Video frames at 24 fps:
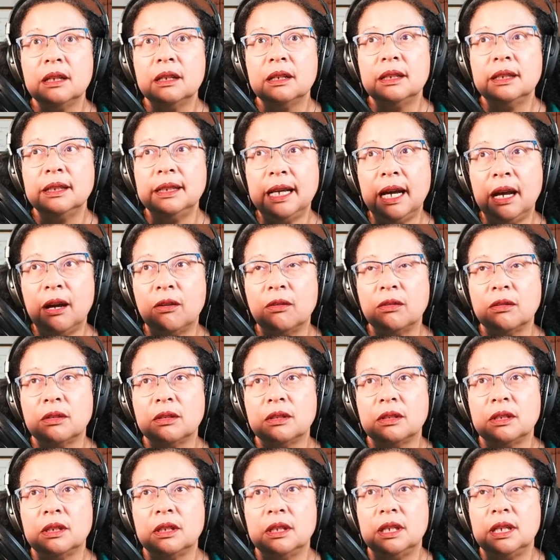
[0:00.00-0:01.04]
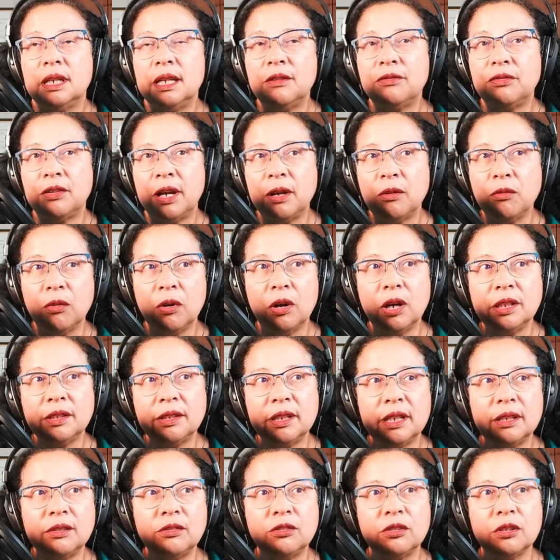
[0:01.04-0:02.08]
Now, if I
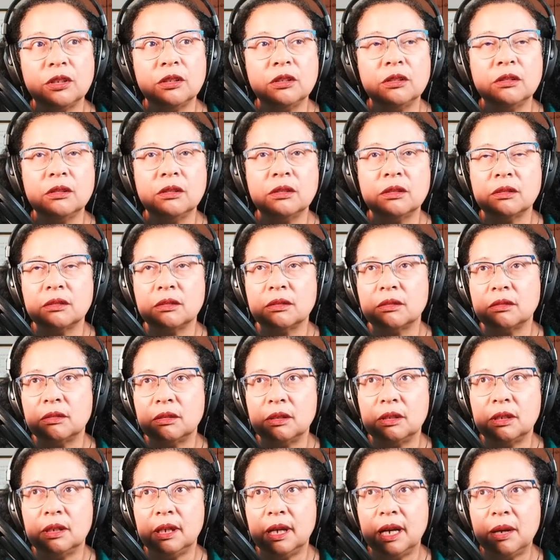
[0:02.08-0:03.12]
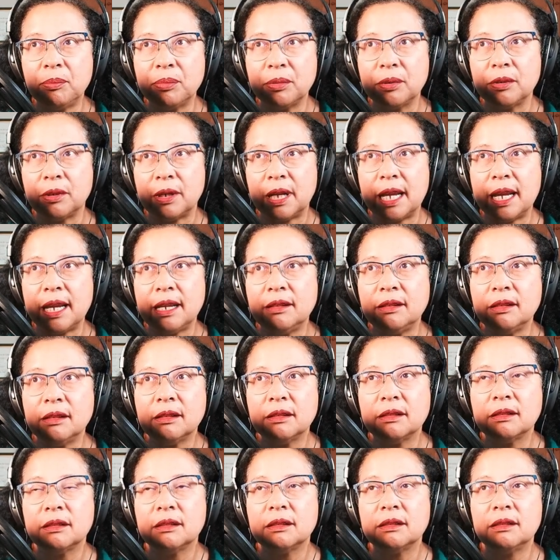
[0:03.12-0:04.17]
wanted to upgrade,
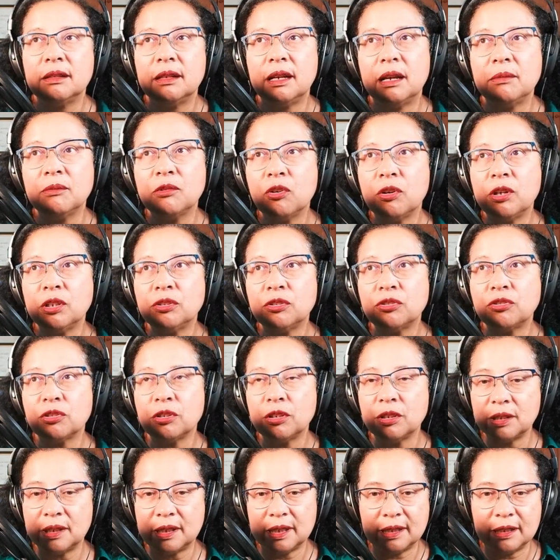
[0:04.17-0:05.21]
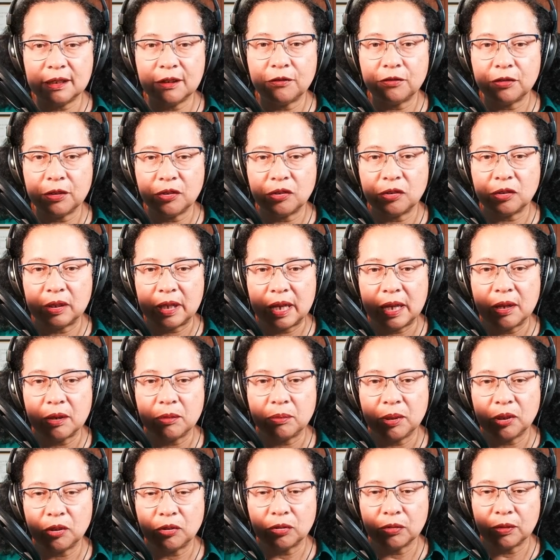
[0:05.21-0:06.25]
I'm going to show you the difference here
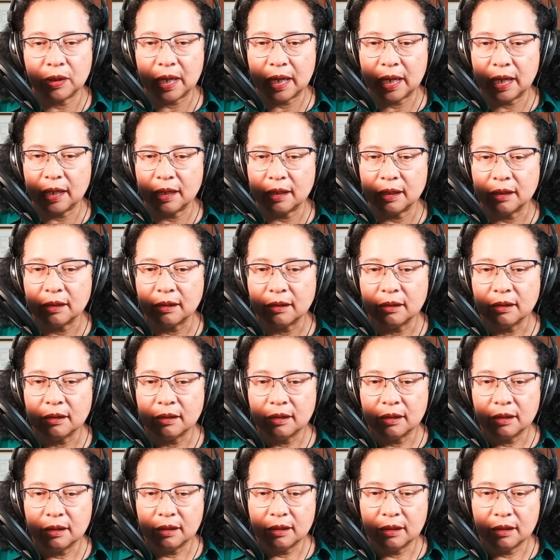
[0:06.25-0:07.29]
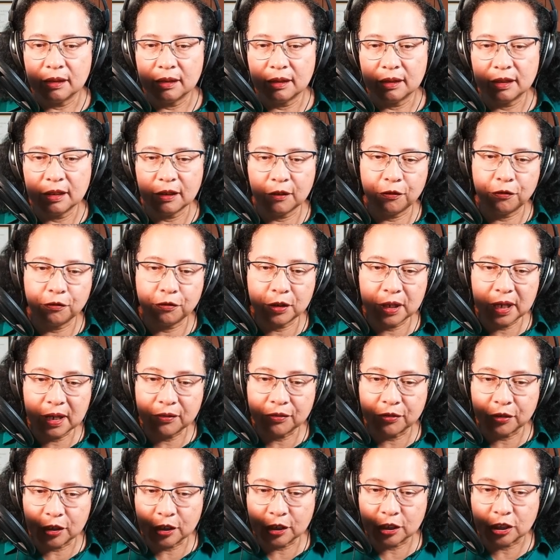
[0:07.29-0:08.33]
between the free
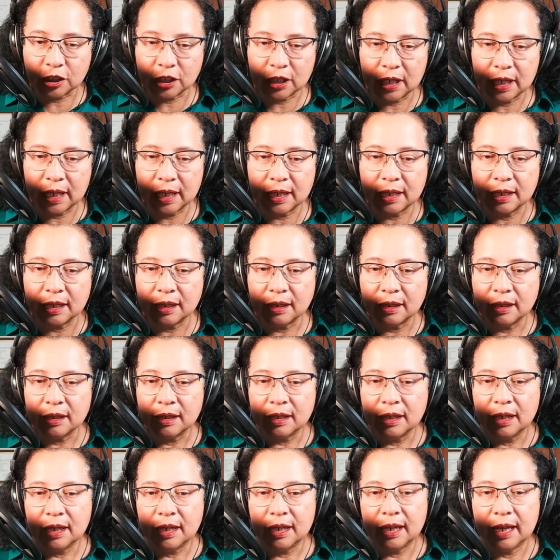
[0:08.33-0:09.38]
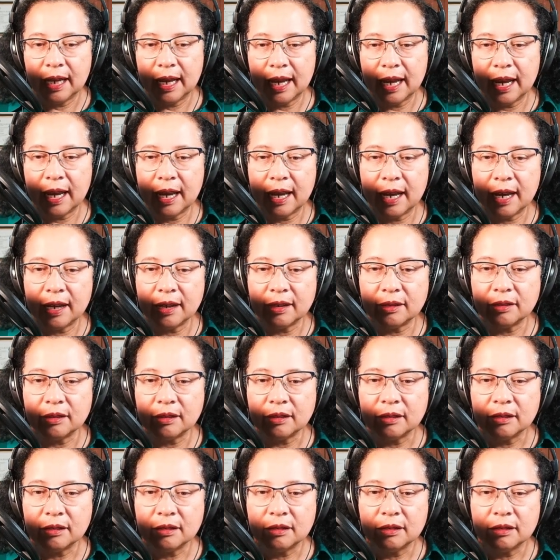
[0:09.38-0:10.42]
version and
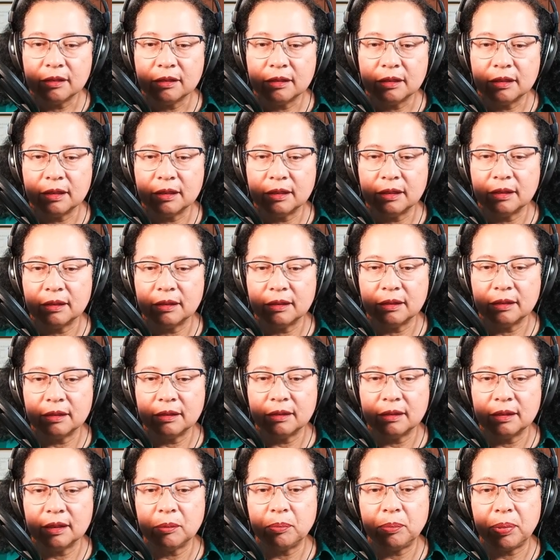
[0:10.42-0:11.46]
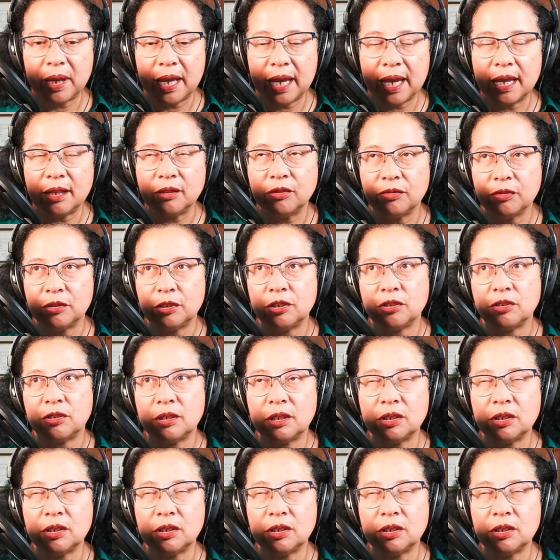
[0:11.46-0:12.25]
the paid version.